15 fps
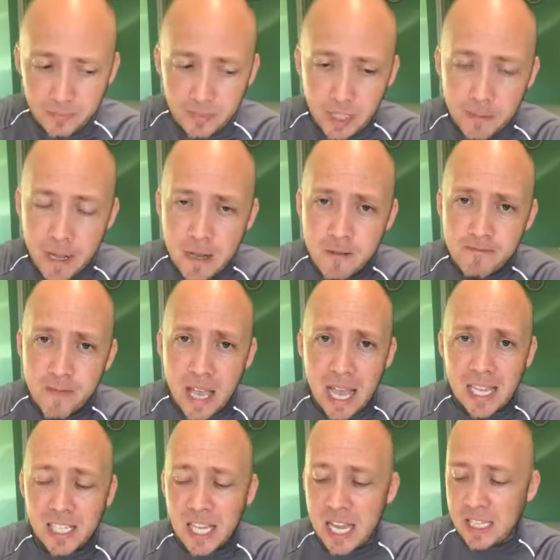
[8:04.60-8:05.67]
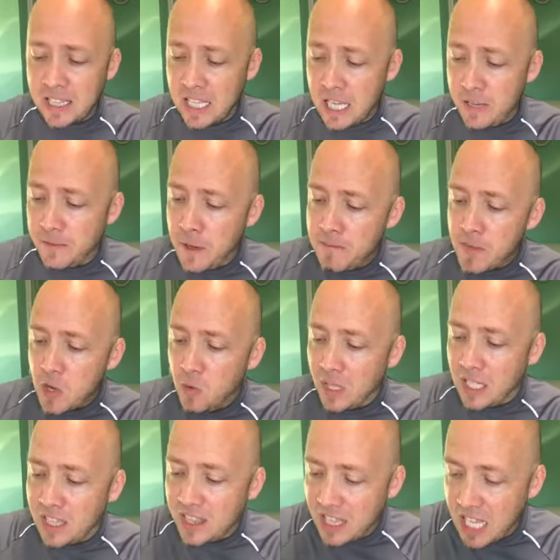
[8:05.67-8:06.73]
Come on, hashtag thief. When
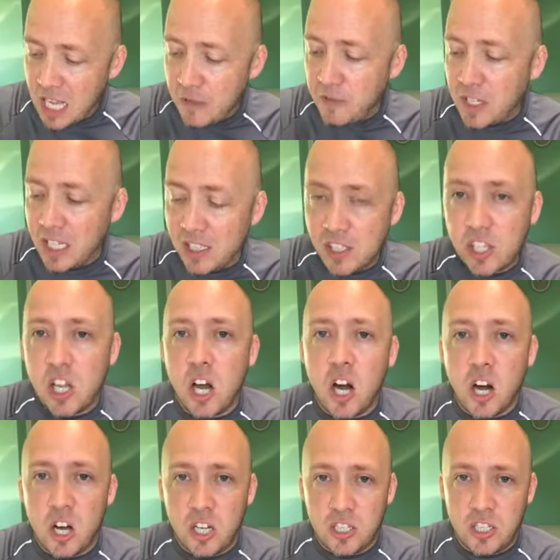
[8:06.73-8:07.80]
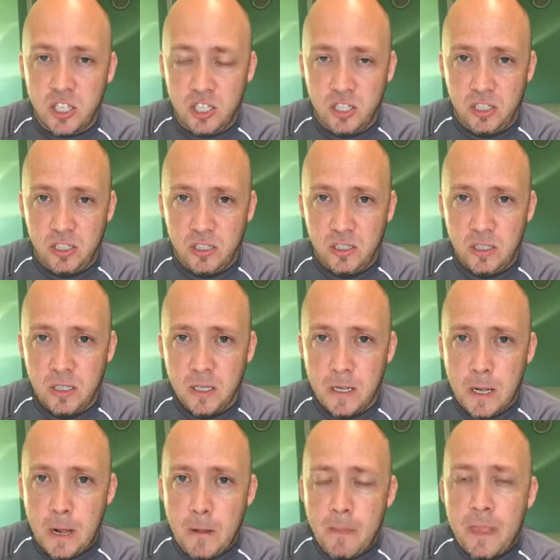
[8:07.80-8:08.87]
a thief gets caught,
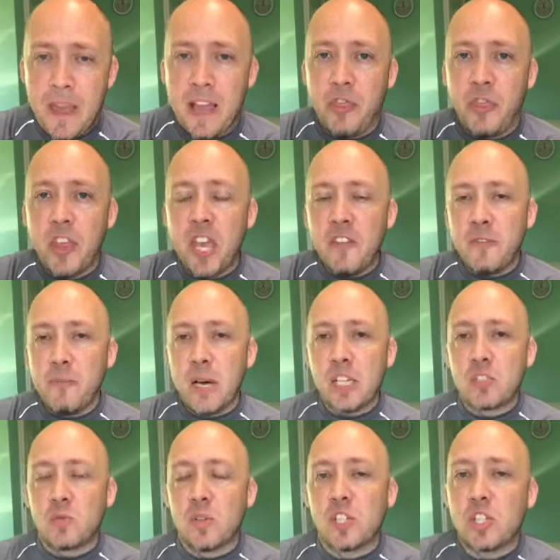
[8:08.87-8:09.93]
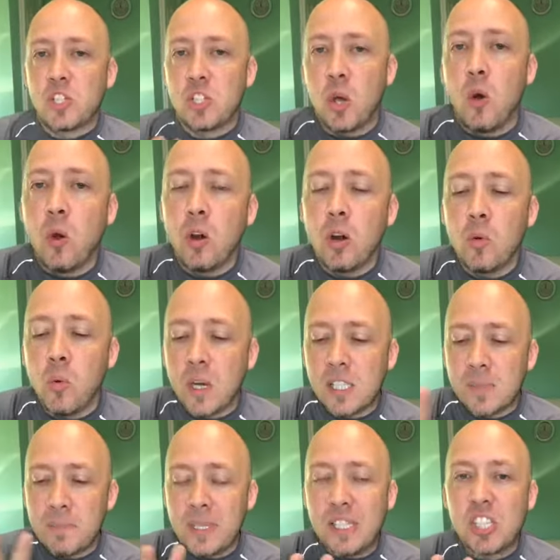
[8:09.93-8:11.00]
that thief must restore what's
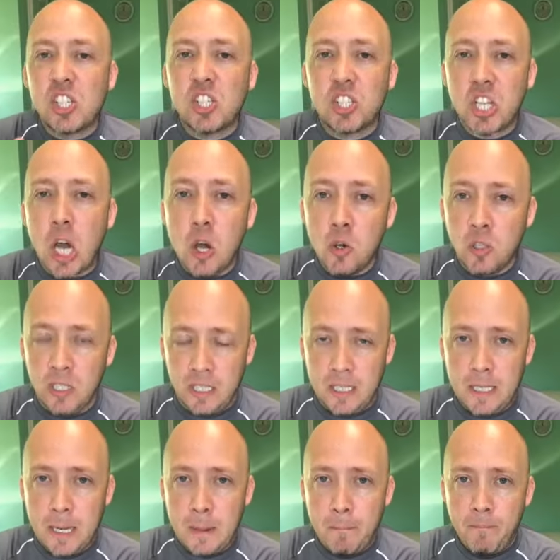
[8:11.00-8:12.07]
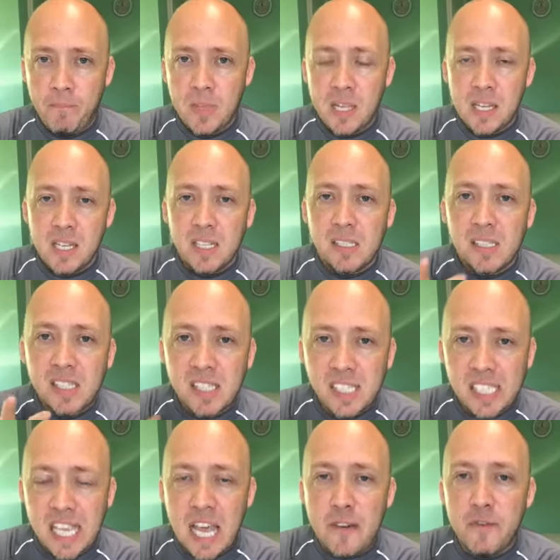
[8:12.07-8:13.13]
been stolen
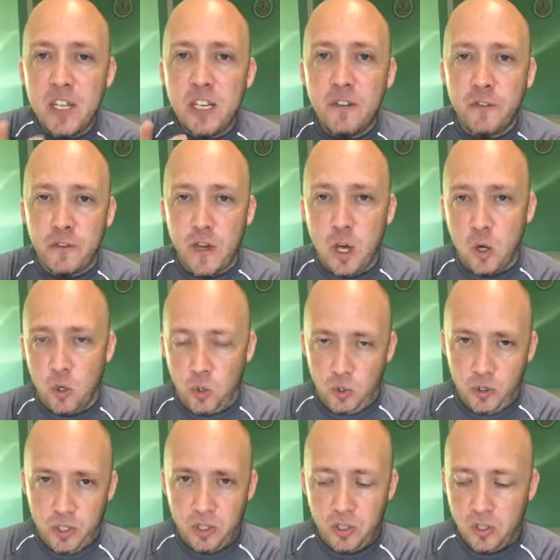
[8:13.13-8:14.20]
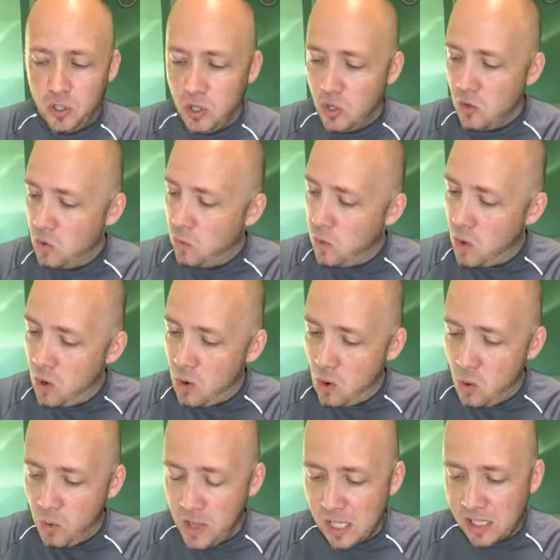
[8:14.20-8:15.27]
sevenfold.
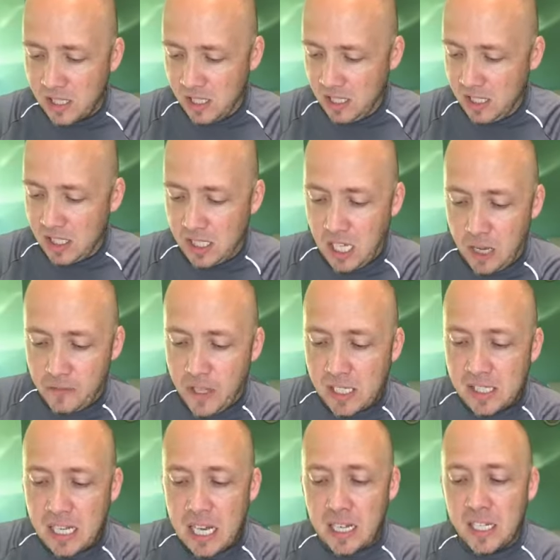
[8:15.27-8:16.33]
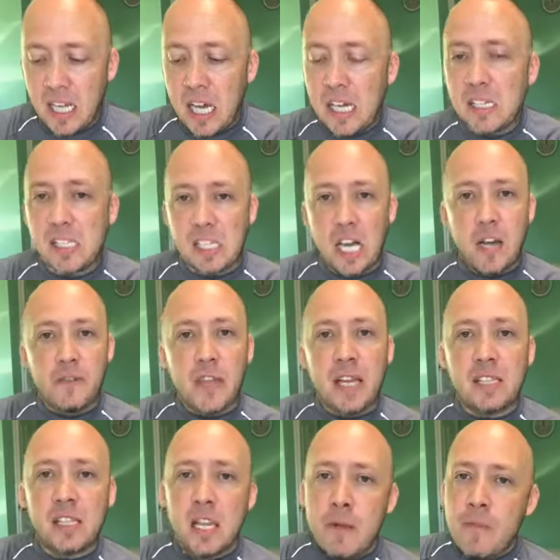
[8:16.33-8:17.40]
Woo, that's good stuff. That's not Doug stuff.
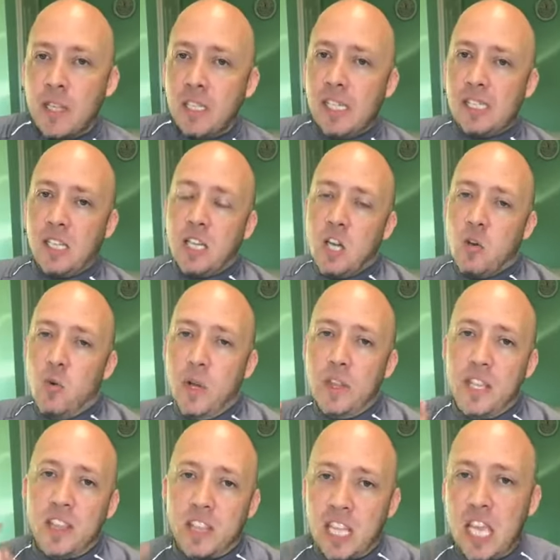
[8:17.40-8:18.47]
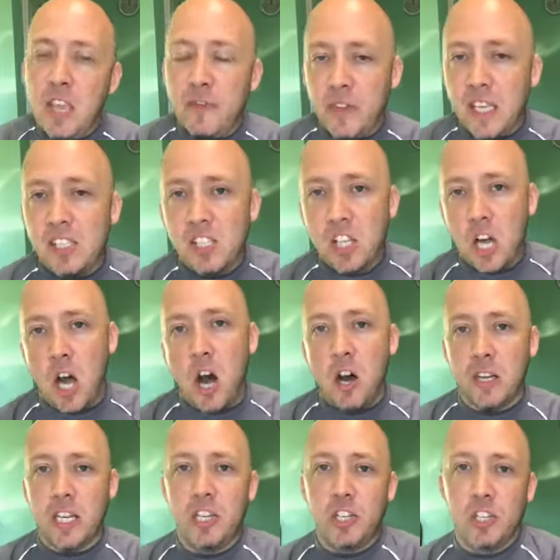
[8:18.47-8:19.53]
That's Listen, when the thief gets
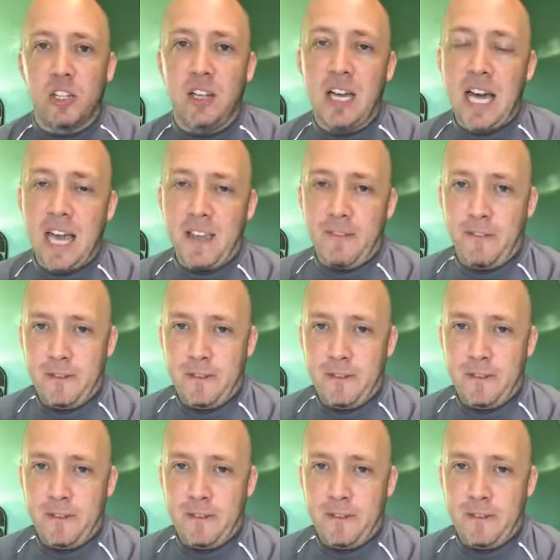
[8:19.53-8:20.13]
caught in your life,